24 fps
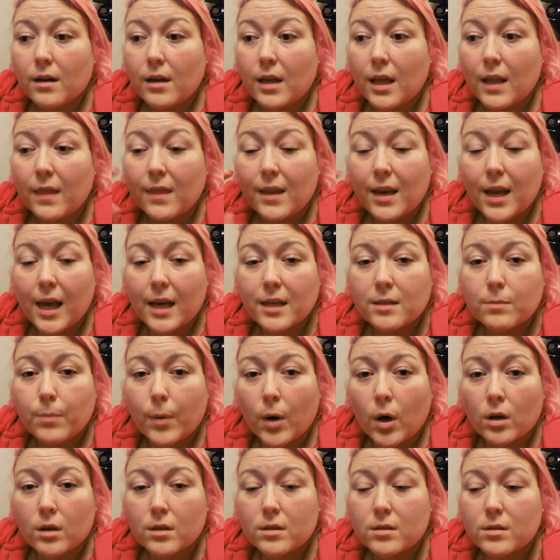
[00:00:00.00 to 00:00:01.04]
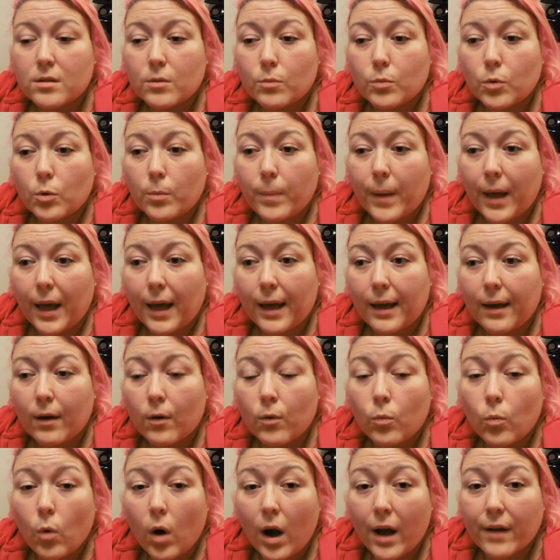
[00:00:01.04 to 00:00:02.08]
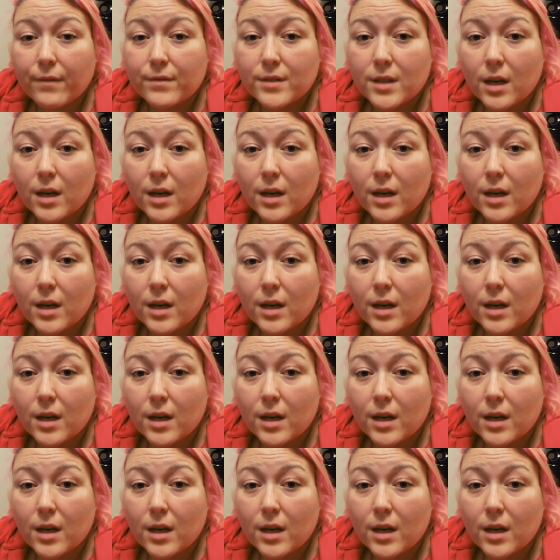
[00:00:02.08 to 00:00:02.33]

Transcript: in the next box will be what I've